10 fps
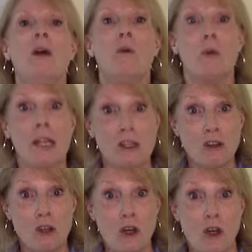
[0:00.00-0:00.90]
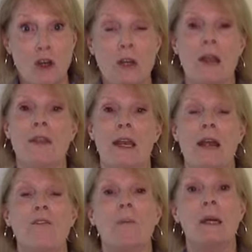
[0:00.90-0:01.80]
reassured that
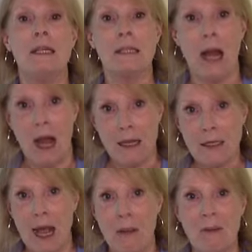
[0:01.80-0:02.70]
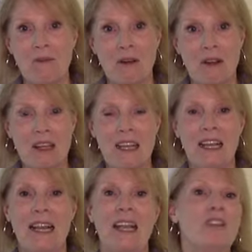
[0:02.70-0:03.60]
everybody's on top of
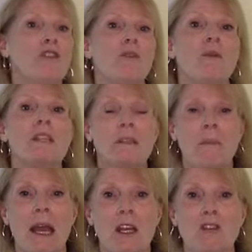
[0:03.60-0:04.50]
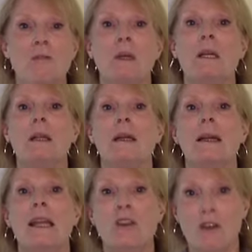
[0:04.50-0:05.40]
everything and your risk management
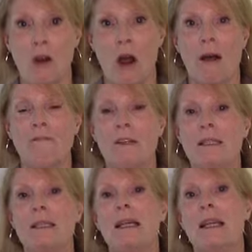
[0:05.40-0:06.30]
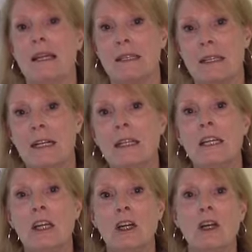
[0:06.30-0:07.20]
in your office is
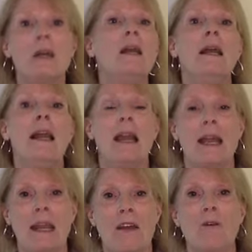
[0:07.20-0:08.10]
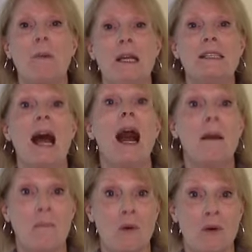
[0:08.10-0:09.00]
clear and everybody's
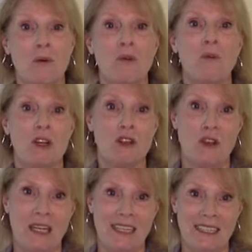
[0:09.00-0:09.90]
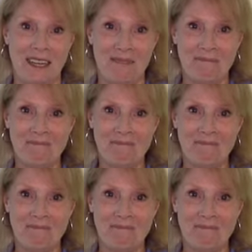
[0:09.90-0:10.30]
on board with what you need done.